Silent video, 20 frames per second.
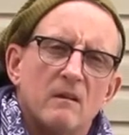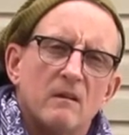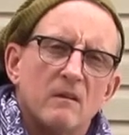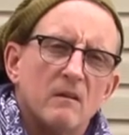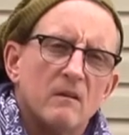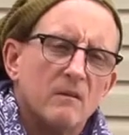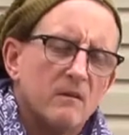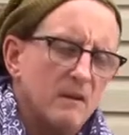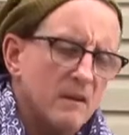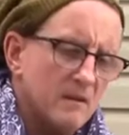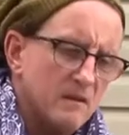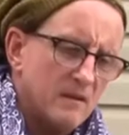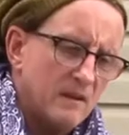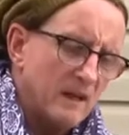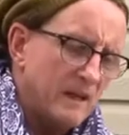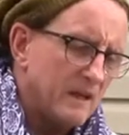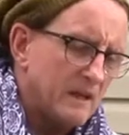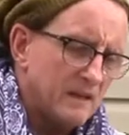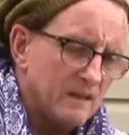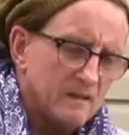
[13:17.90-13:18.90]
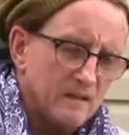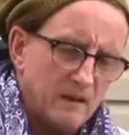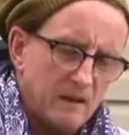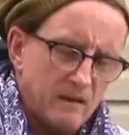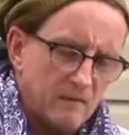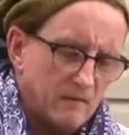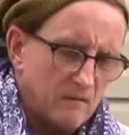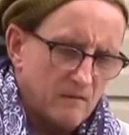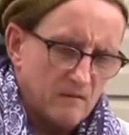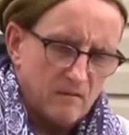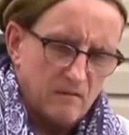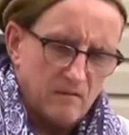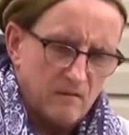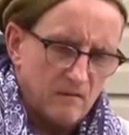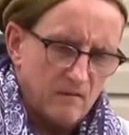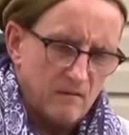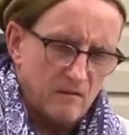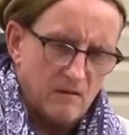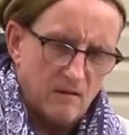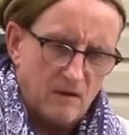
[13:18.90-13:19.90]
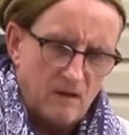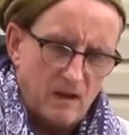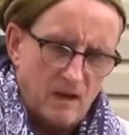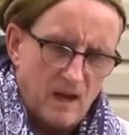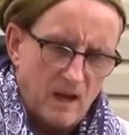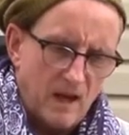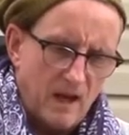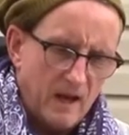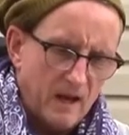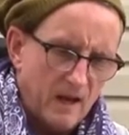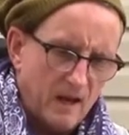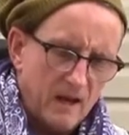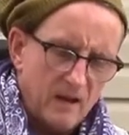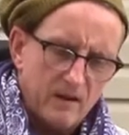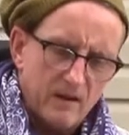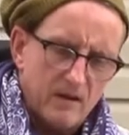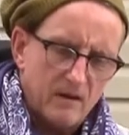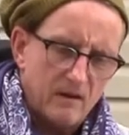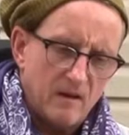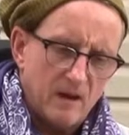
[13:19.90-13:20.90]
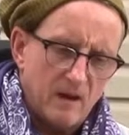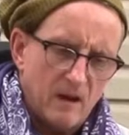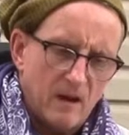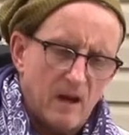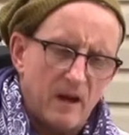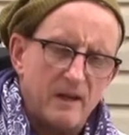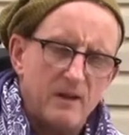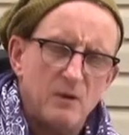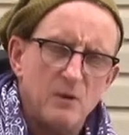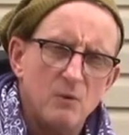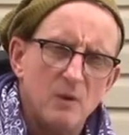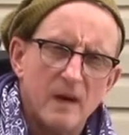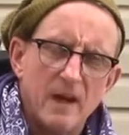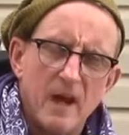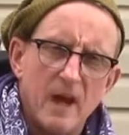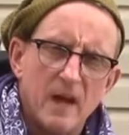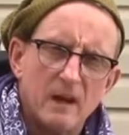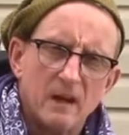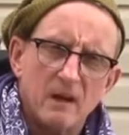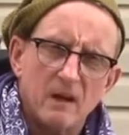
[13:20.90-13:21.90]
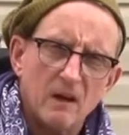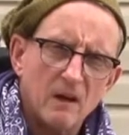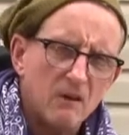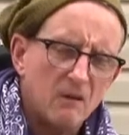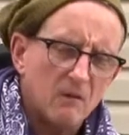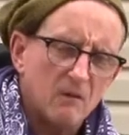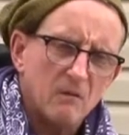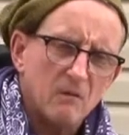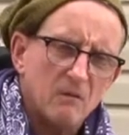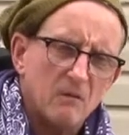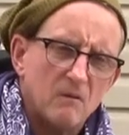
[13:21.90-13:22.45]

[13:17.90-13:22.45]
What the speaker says: You know, the other day, it's like hanging out, and I knew I had to go.